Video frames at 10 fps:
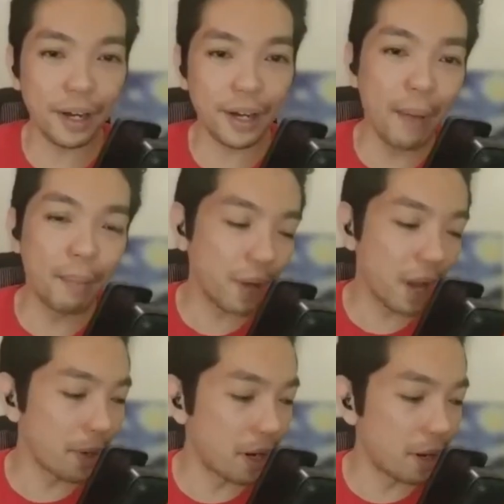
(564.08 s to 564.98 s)
got an album
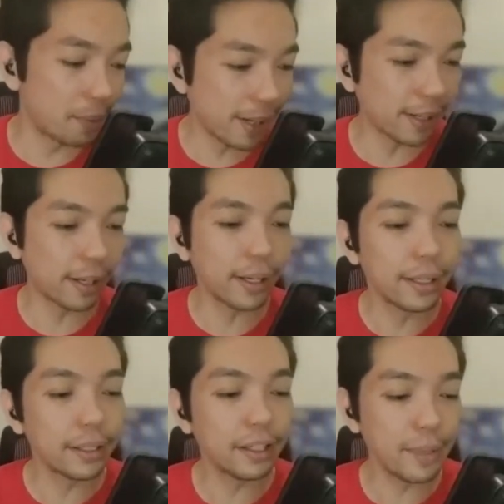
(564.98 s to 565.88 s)
coming up, like,
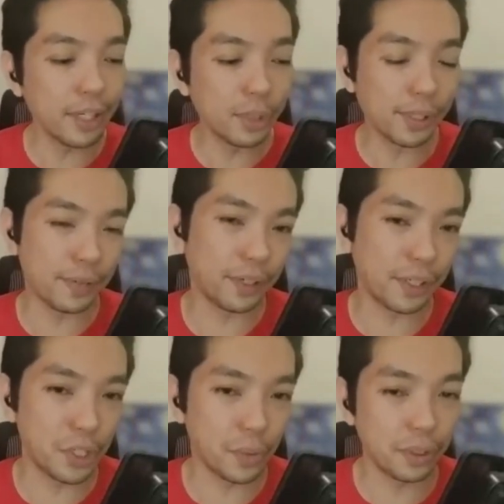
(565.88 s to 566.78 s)
give me a specific
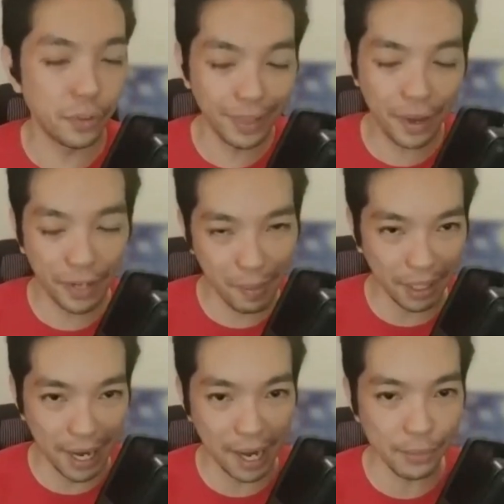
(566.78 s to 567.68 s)
situation without
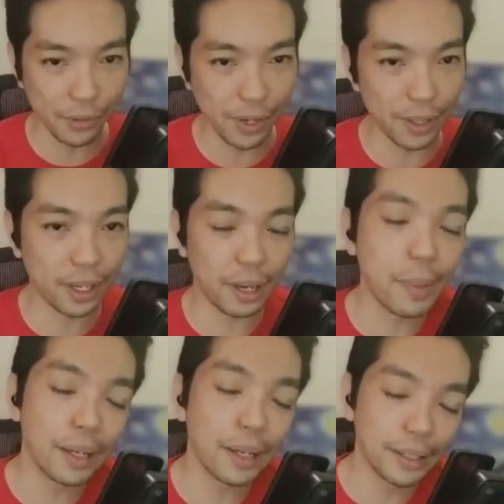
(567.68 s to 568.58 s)
naming names or anything.
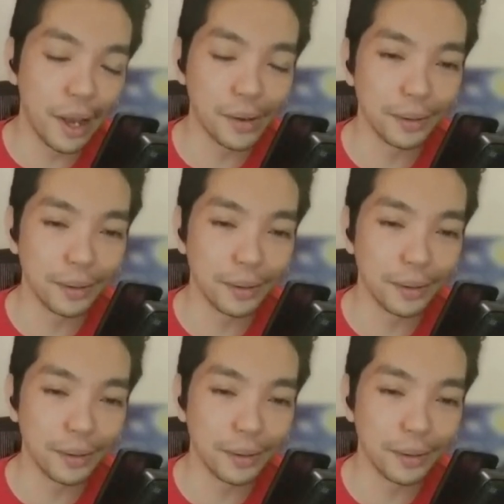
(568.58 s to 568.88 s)
But okay, you know.